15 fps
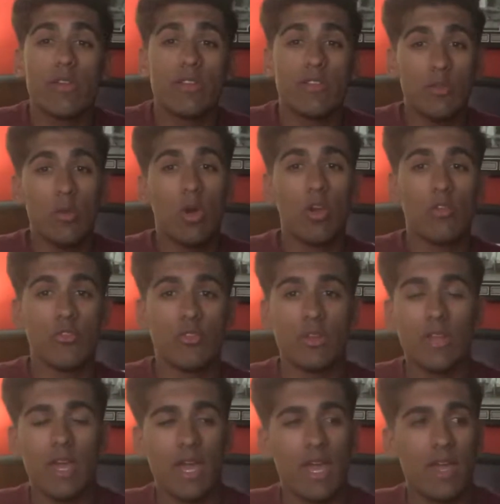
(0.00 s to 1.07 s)
at
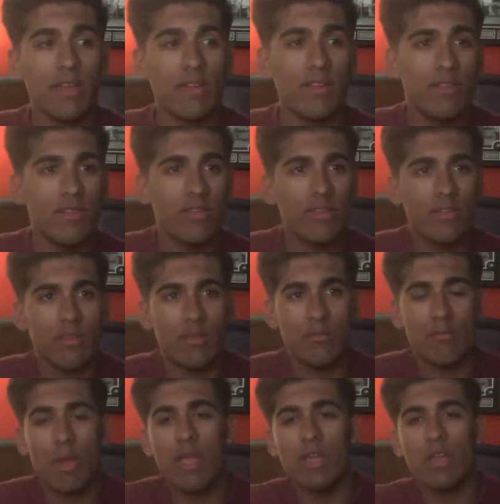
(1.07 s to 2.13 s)
200 and
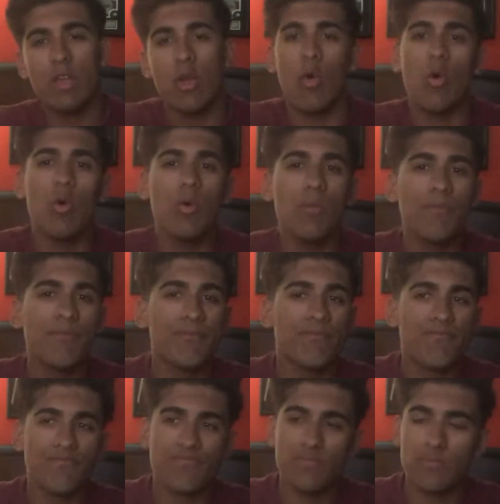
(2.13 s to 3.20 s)
my goal
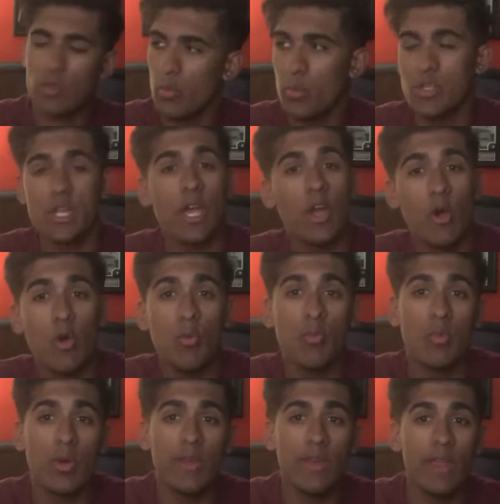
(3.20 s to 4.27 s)
which I
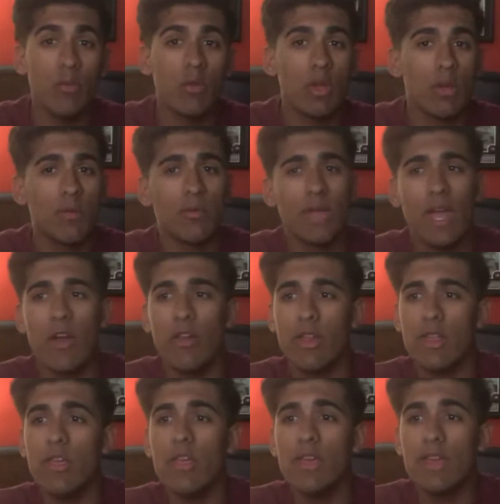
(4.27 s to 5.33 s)
hope one day will come a
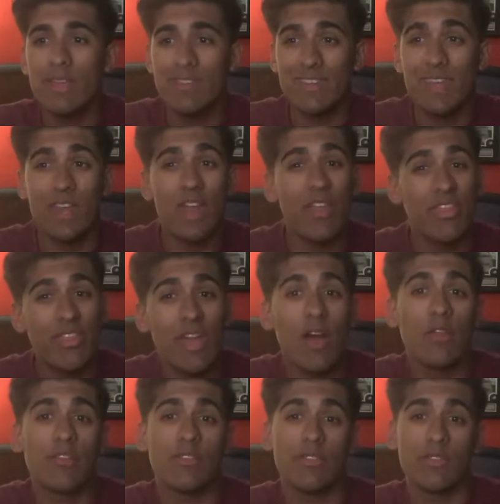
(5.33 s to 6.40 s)
reality is to get a
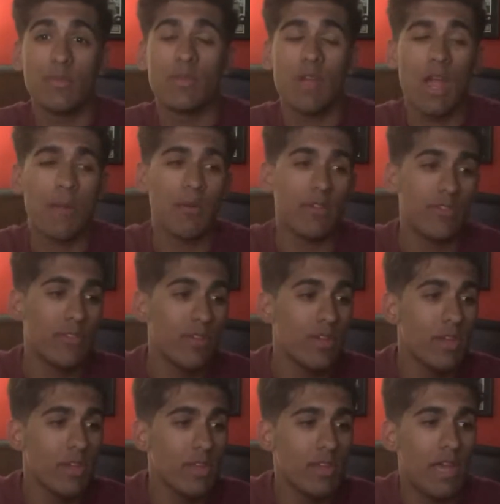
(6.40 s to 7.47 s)
thousand subscribers
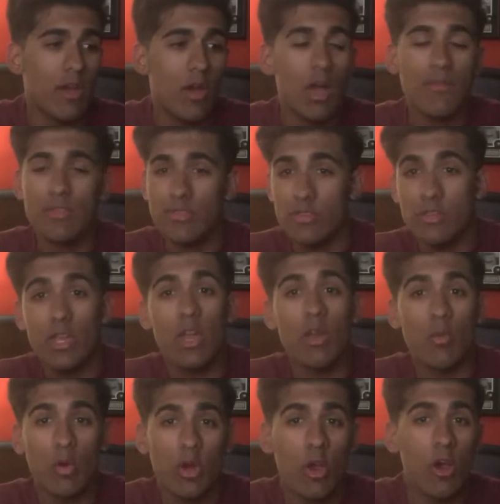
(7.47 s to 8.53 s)
now obviously you got to
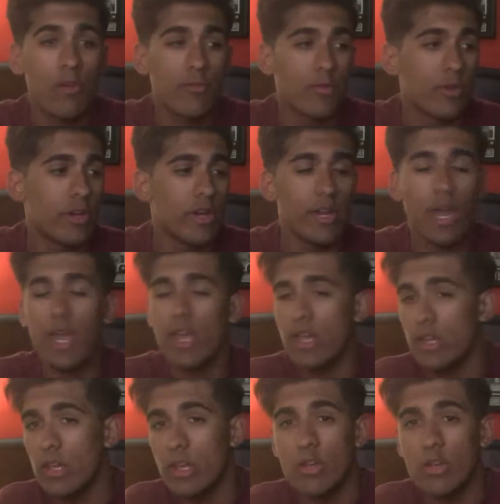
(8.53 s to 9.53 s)
work hard for it and I